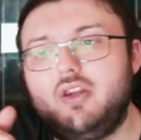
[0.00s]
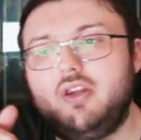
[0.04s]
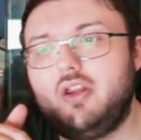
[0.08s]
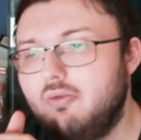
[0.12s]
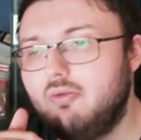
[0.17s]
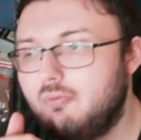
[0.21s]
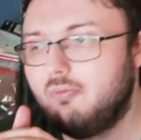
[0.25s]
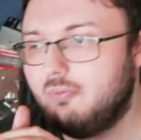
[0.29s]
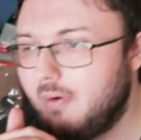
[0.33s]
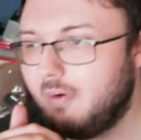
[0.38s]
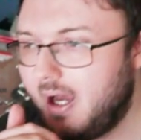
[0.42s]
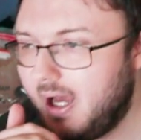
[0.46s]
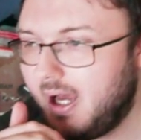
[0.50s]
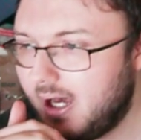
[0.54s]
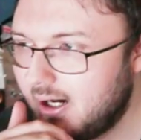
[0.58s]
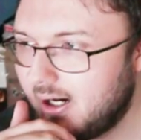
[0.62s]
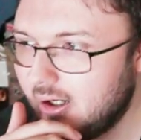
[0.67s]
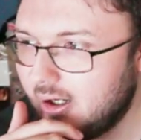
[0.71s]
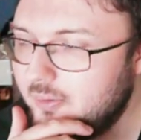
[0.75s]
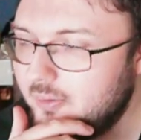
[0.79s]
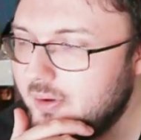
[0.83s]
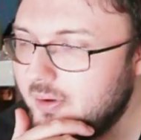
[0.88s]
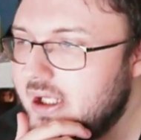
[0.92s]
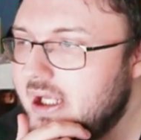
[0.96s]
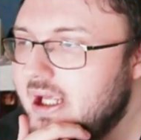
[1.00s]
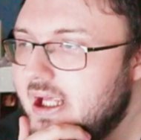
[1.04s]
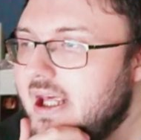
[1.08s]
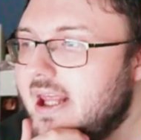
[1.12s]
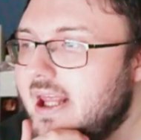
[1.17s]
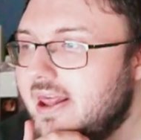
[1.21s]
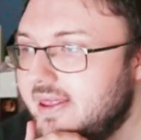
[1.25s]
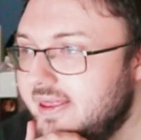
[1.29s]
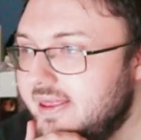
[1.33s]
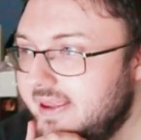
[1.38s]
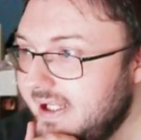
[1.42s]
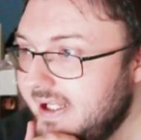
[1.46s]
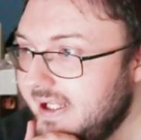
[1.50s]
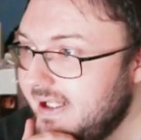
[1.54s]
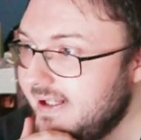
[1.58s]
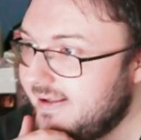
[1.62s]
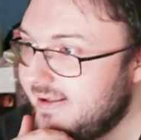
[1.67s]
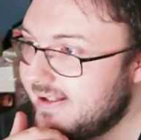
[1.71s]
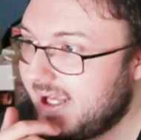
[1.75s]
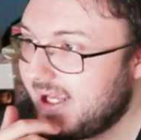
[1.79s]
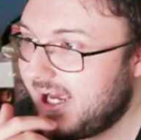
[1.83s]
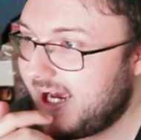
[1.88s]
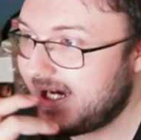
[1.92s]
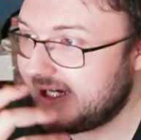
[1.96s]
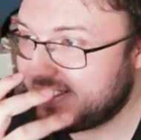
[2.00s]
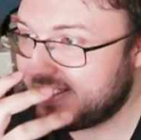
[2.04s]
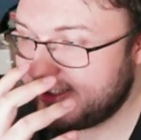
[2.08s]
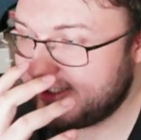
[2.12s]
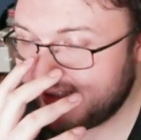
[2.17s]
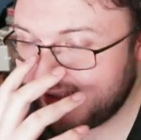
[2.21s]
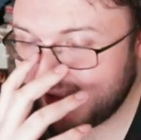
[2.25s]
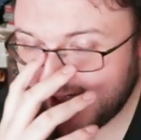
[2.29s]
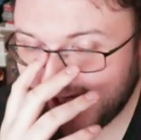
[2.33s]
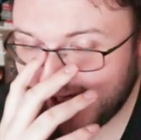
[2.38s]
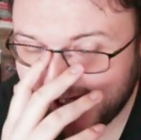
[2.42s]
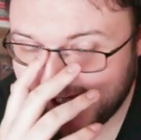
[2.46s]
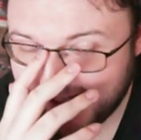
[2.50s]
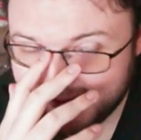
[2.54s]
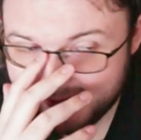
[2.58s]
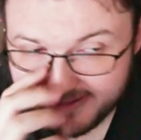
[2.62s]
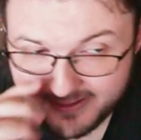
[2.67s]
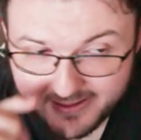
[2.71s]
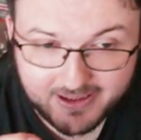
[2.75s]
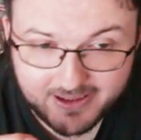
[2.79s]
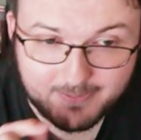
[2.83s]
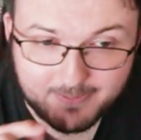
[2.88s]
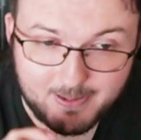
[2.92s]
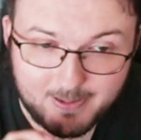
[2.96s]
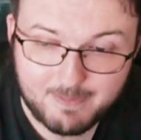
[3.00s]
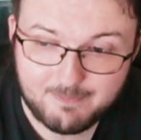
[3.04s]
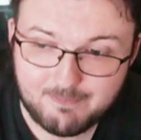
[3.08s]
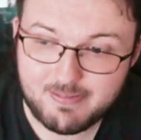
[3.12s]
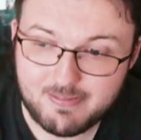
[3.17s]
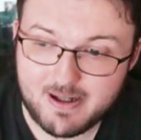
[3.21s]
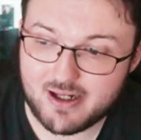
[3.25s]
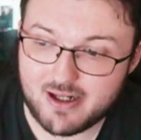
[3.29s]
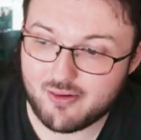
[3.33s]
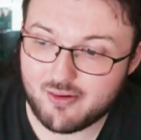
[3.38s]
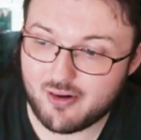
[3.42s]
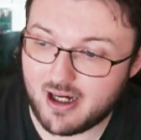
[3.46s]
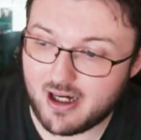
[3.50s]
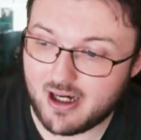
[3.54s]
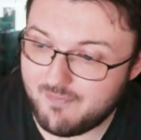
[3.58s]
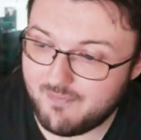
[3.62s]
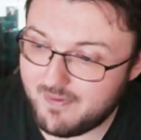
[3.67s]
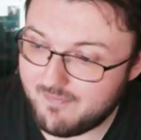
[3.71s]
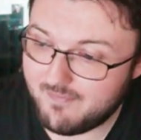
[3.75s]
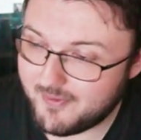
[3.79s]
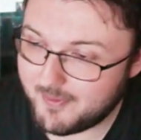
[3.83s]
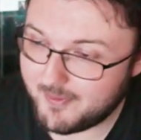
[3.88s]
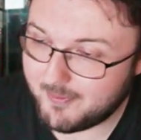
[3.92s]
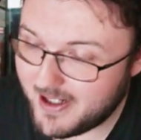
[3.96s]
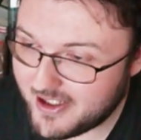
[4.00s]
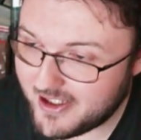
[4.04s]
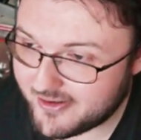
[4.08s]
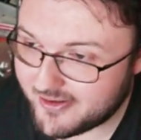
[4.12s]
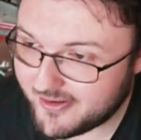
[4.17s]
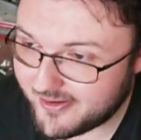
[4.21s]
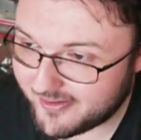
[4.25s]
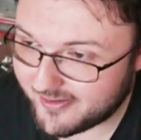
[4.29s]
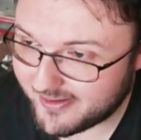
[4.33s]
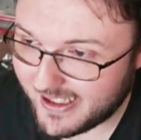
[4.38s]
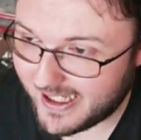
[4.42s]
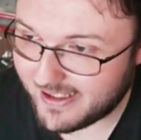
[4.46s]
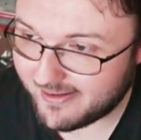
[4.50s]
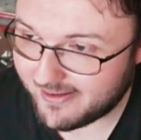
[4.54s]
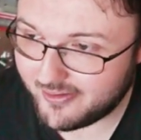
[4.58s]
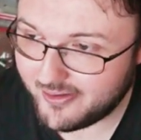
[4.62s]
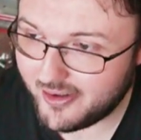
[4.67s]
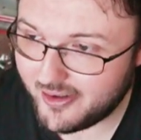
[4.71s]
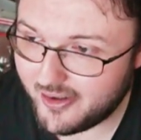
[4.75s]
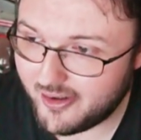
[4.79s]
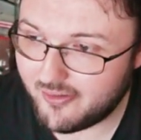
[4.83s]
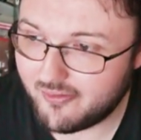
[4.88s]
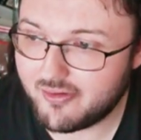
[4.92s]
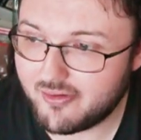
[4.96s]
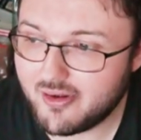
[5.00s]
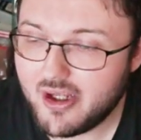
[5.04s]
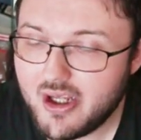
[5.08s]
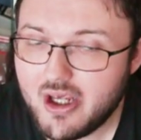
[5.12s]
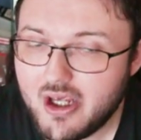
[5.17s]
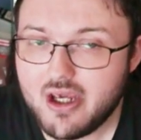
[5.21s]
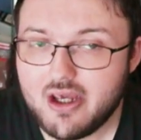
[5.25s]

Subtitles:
Well, this is actually a little bit better of information / news.